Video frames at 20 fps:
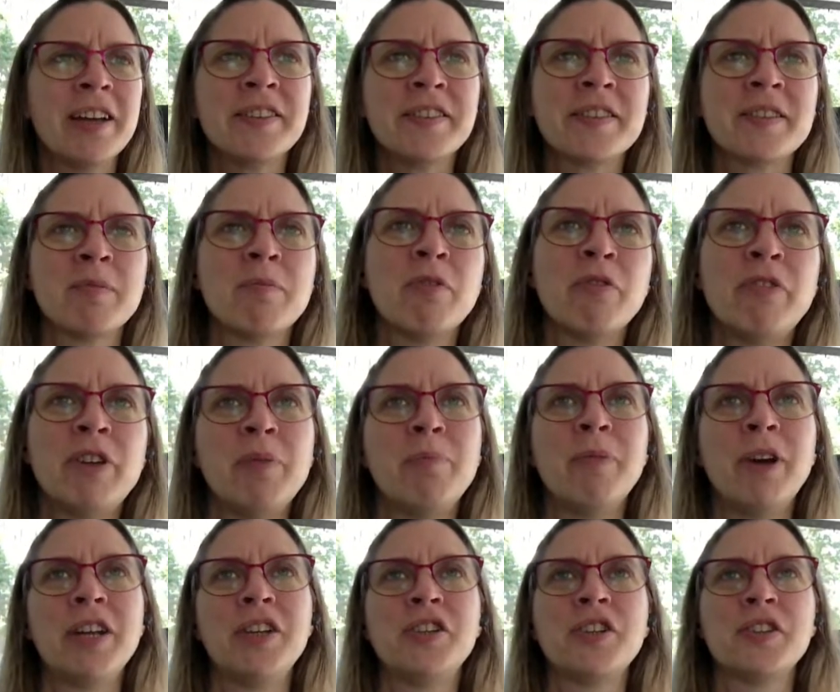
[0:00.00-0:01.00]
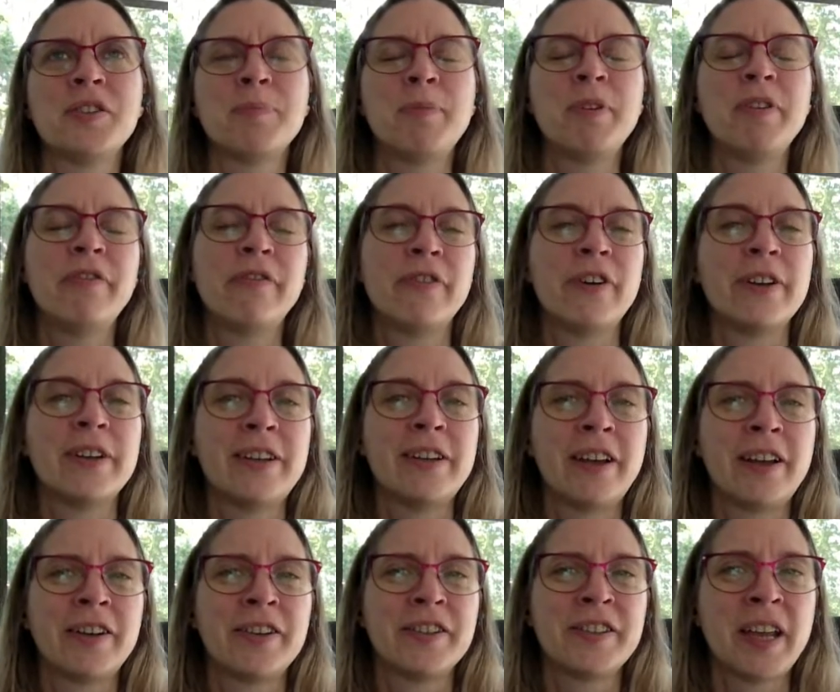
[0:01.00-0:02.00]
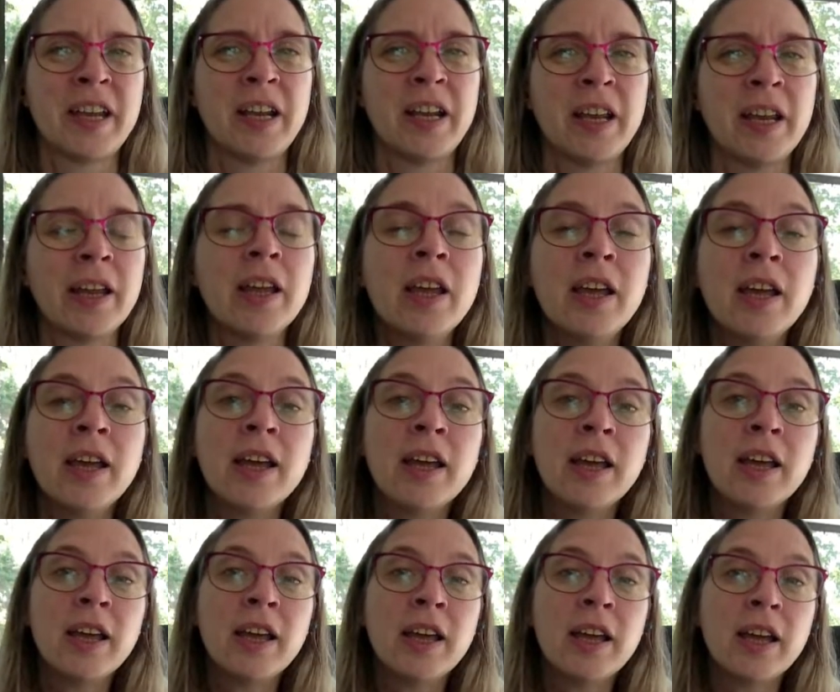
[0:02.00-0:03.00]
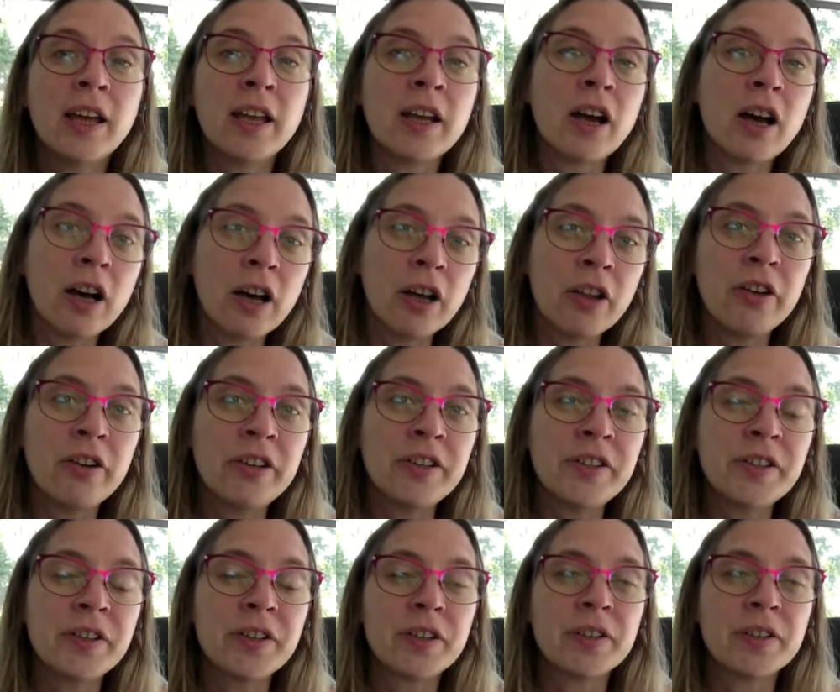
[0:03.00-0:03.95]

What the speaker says: and some of it might just be fun and entertaining, and other